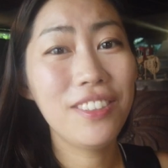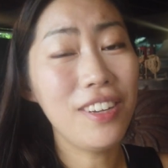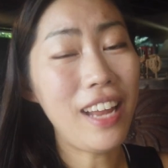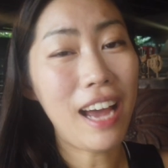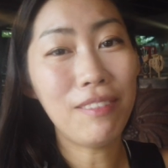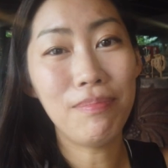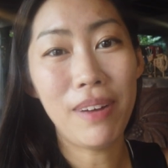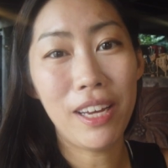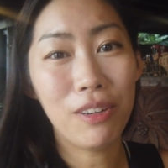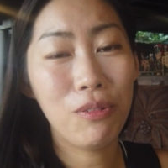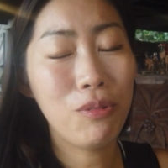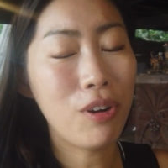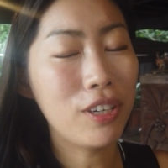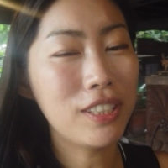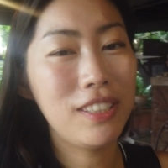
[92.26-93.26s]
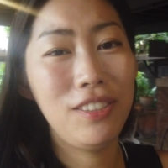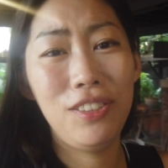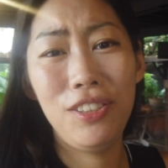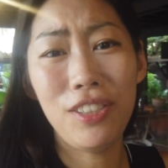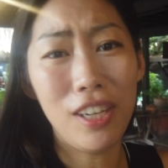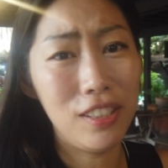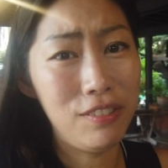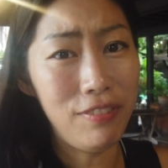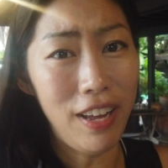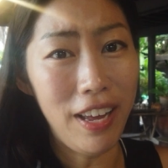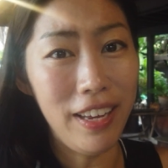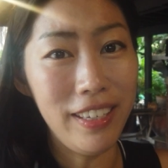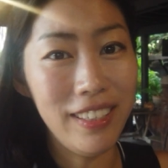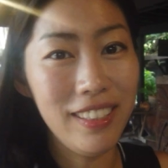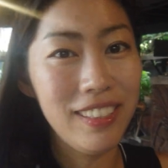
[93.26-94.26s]
The lav mic works just
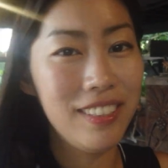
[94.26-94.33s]
fine.